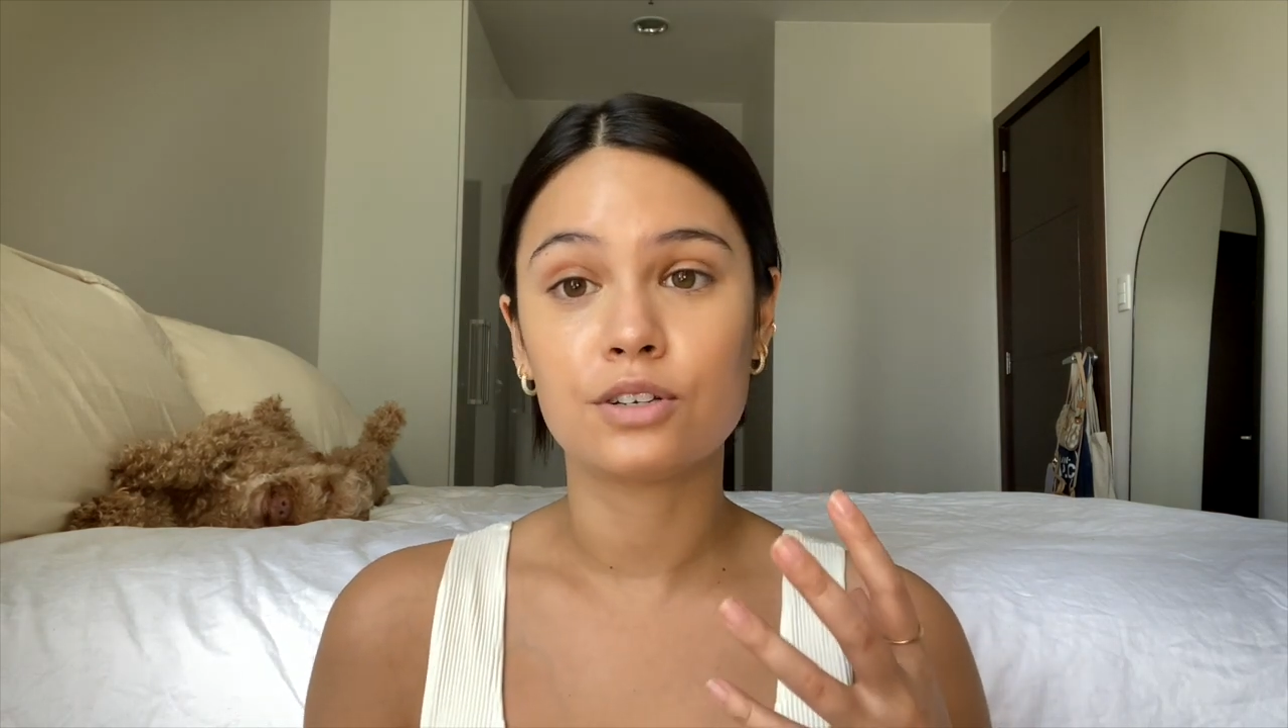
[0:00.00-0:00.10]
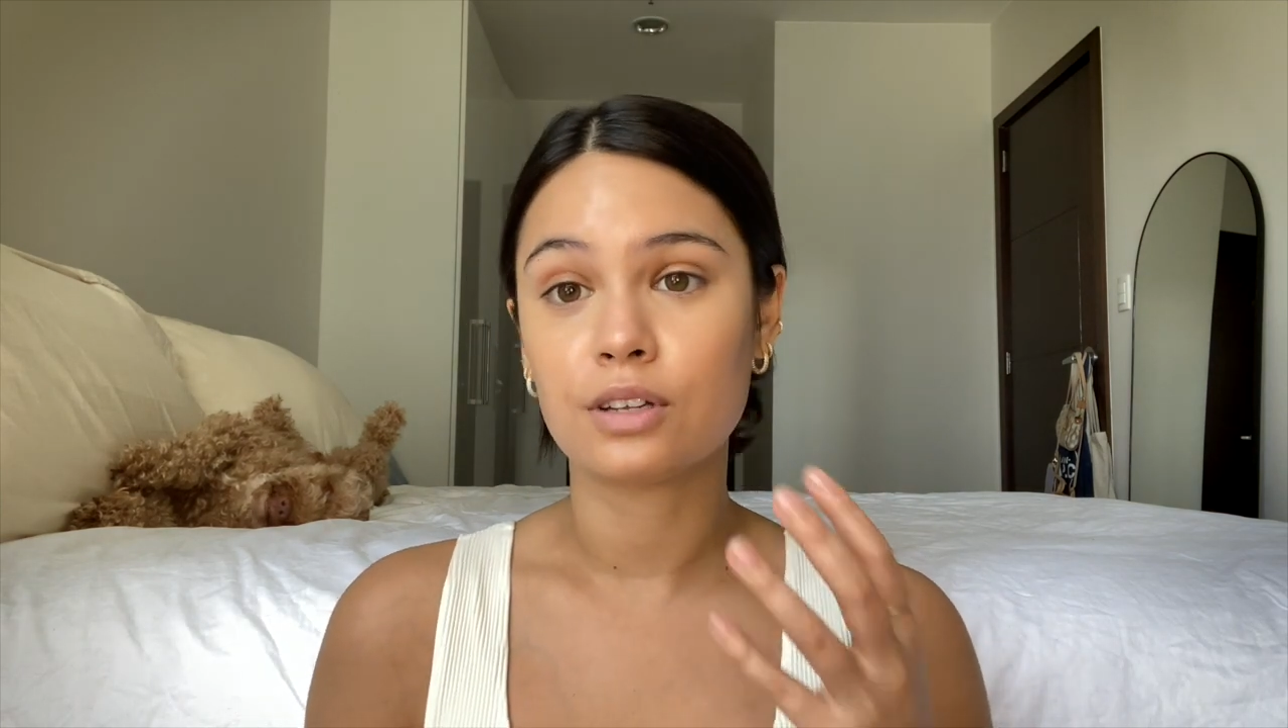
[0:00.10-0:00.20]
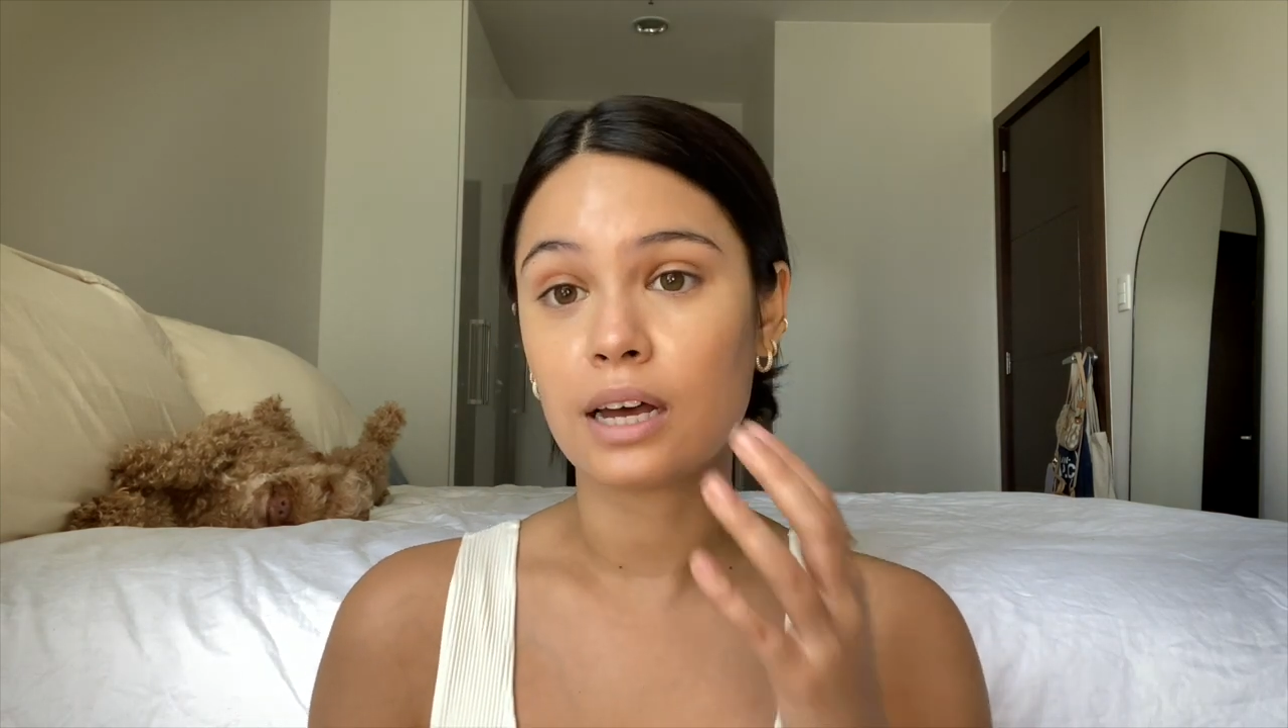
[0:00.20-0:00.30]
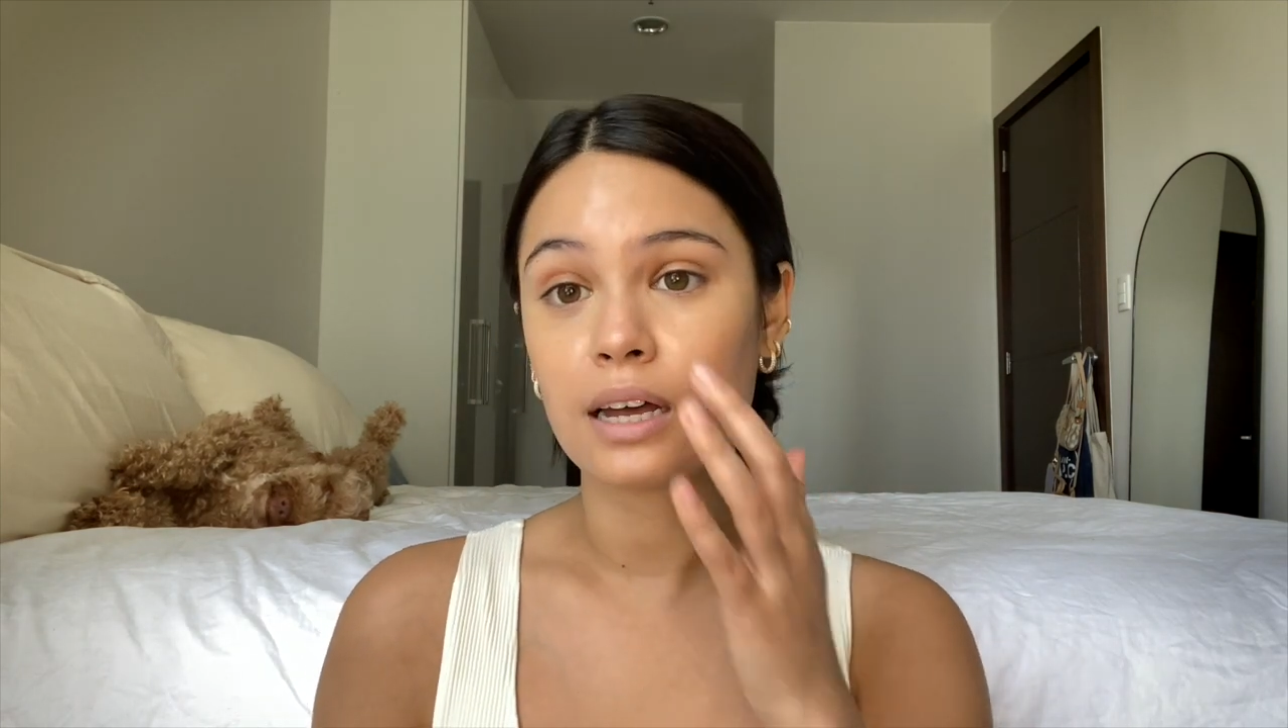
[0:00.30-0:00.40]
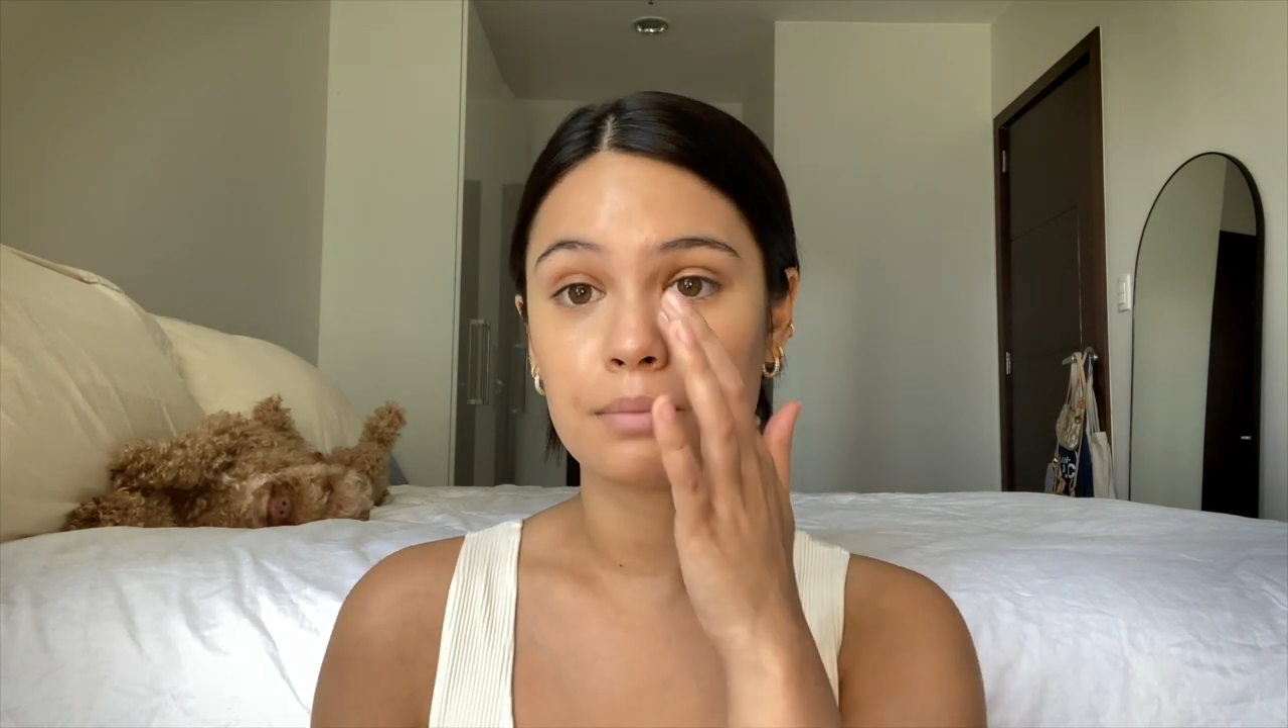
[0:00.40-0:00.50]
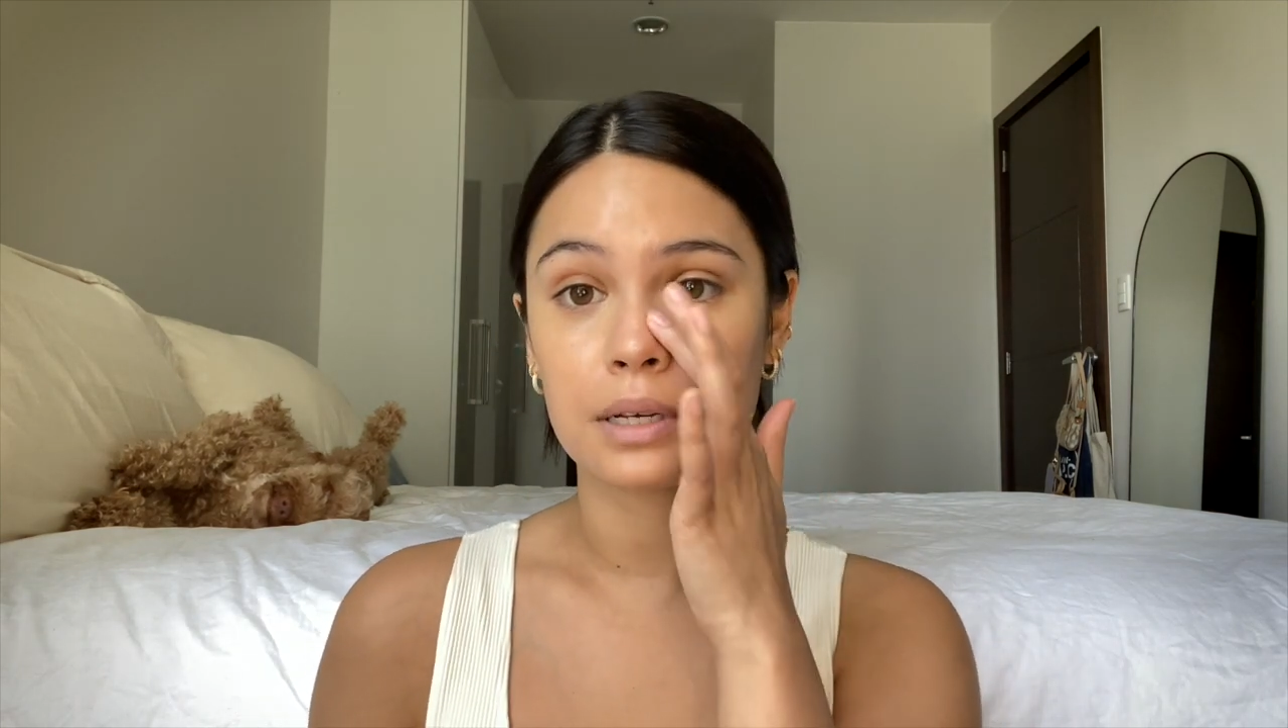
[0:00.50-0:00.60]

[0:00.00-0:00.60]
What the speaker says: do that